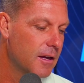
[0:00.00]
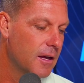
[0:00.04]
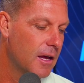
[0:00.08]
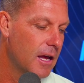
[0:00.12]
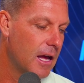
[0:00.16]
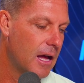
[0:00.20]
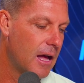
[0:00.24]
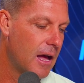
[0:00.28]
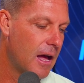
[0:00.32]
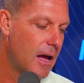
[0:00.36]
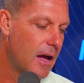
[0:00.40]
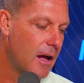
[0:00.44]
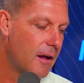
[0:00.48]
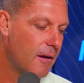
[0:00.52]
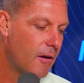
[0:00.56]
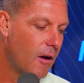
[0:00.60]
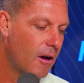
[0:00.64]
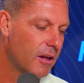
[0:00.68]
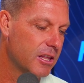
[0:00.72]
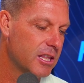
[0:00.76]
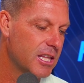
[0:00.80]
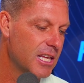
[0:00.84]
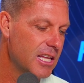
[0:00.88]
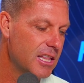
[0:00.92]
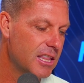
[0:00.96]

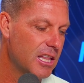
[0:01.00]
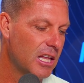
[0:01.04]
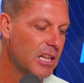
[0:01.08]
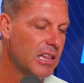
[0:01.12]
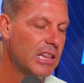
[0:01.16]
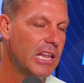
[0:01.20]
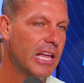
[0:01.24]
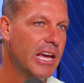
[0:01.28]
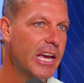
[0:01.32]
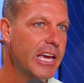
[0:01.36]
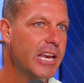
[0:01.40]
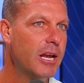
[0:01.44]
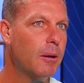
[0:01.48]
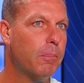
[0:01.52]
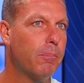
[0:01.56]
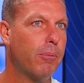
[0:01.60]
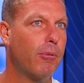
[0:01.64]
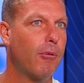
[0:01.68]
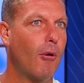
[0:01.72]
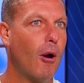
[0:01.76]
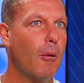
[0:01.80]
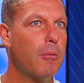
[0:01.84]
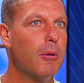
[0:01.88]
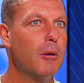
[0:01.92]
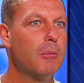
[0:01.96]
I think the leader
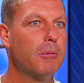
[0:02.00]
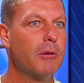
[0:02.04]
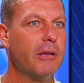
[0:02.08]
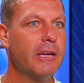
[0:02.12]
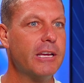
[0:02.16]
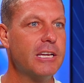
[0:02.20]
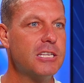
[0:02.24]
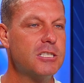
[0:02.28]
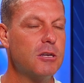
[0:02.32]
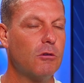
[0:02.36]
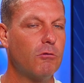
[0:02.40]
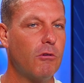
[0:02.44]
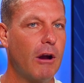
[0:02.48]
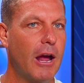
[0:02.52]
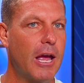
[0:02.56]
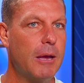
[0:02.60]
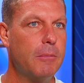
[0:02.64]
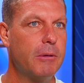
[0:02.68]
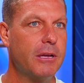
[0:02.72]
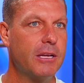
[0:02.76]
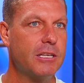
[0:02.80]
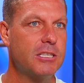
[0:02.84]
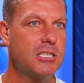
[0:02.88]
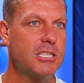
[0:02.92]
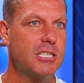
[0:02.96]
probably is
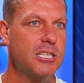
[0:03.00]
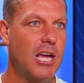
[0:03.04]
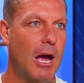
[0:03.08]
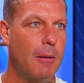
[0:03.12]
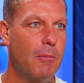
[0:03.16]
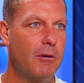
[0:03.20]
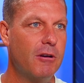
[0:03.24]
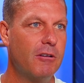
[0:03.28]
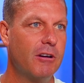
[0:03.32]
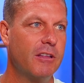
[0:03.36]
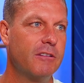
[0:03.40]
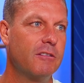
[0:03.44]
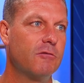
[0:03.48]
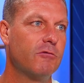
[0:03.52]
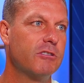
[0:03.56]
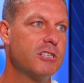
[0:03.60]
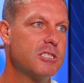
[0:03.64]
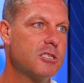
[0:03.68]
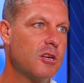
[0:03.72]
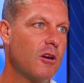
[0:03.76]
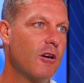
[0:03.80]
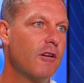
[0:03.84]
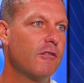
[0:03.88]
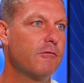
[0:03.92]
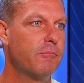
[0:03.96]
Arabian Summer, and
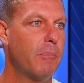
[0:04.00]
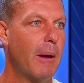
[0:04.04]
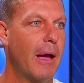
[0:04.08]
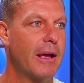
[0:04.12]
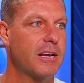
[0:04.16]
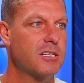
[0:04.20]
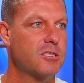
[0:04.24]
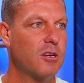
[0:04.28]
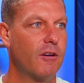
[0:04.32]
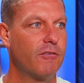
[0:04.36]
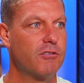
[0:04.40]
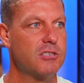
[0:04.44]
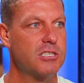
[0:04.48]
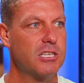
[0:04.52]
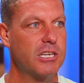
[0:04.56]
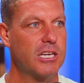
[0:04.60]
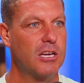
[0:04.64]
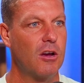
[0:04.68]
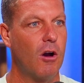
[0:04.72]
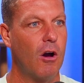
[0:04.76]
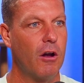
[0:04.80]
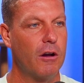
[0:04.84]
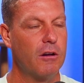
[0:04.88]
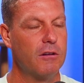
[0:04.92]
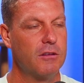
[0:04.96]
Reserve Bank's obviously
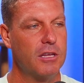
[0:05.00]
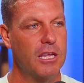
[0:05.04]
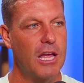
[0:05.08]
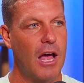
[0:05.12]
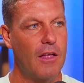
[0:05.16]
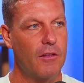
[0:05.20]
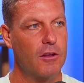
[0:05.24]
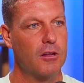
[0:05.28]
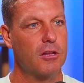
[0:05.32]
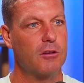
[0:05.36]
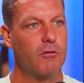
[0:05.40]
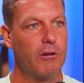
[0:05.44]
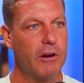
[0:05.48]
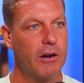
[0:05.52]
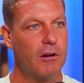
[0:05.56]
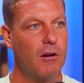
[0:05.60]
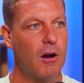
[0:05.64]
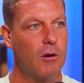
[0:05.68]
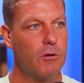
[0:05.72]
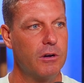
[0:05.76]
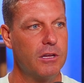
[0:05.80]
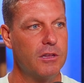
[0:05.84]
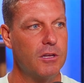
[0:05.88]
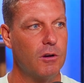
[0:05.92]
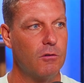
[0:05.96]
got the other
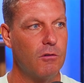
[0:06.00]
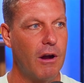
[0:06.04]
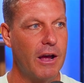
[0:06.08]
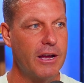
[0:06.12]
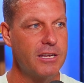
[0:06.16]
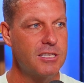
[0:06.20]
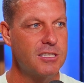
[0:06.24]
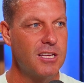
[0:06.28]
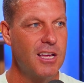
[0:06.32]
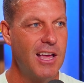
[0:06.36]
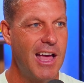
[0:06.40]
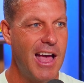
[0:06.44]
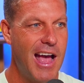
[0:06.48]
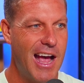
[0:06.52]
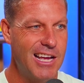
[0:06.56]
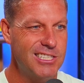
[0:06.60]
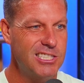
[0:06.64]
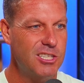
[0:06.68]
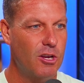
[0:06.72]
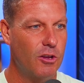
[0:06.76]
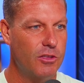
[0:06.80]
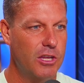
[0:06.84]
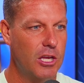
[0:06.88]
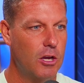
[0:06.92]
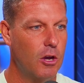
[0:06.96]
3-year-old in the race.
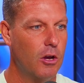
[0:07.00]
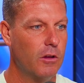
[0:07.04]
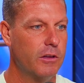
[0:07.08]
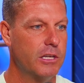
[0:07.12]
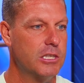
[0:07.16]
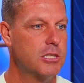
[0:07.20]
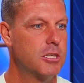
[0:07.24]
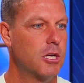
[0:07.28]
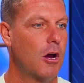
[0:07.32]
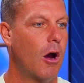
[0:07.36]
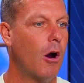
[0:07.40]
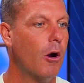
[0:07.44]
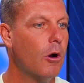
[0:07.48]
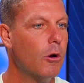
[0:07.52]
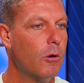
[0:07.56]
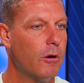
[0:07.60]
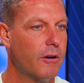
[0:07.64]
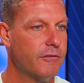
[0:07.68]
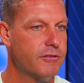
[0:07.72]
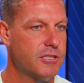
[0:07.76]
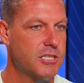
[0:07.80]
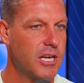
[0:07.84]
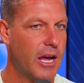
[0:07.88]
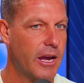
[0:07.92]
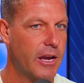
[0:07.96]
Hasn't got the early toe
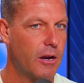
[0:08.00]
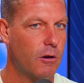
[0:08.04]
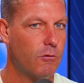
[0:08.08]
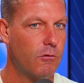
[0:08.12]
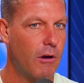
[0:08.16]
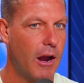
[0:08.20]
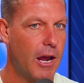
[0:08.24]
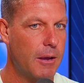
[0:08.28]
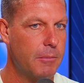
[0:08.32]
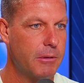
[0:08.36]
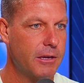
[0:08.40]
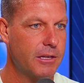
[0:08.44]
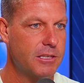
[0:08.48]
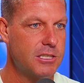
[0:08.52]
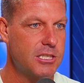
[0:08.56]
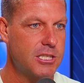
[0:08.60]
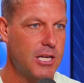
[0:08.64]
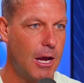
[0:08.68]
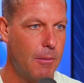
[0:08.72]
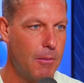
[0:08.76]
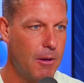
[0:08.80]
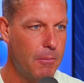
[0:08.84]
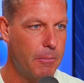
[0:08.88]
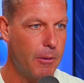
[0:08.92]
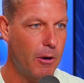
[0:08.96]
of, say, Arabian
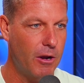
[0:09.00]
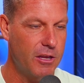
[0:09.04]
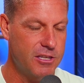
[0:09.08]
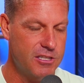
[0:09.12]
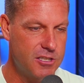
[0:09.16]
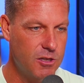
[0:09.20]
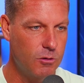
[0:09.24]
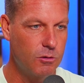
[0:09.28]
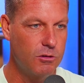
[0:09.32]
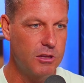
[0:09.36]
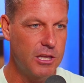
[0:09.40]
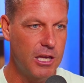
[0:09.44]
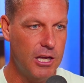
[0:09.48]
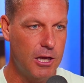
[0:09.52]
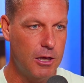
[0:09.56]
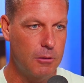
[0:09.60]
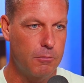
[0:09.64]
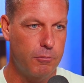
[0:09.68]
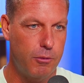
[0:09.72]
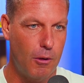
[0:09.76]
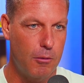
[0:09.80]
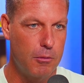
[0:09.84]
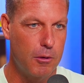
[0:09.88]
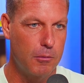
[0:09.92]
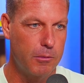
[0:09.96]
Summer, but I still think
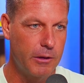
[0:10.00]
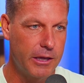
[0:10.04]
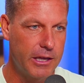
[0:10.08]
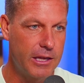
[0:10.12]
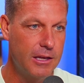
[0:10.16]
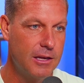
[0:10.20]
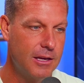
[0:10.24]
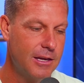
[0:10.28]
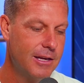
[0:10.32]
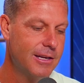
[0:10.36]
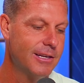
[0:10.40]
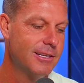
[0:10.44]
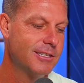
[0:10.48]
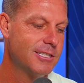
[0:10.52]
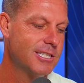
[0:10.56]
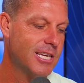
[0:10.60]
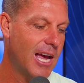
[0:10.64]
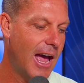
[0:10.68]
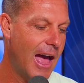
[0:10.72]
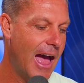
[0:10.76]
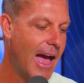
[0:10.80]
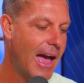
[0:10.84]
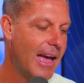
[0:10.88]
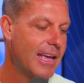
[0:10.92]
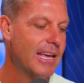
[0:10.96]
could probably
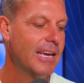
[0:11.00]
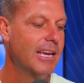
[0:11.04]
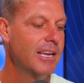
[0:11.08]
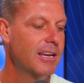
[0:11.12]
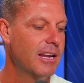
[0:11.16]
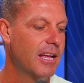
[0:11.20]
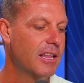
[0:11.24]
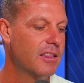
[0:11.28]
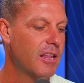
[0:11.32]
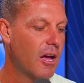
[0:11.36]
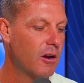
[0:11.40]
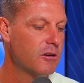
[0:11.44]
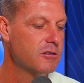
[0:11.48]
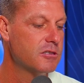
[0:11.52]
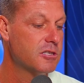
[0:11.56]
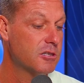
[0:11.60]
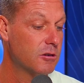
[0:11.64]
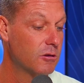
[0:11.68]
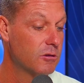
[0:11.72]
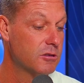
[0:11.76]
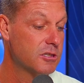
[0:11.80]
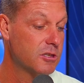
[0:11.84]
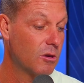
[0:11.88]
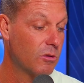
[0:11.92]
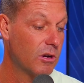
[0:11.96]
tag it, and those
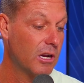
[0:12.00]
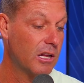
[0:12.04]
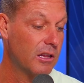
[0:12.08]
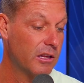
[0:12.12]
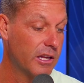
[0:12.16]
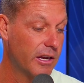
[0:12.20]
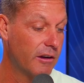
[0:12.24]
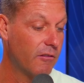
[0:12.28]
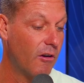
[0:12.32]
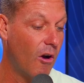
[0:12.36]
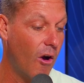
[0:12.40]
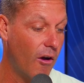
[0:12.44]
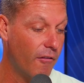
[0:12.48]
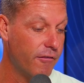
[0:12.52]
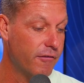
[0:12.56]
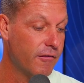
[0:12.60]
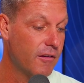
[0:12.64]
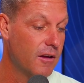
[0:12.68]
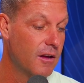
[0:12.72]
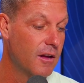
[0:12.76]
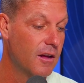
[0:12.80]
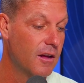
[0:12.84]
2 sort of clear off.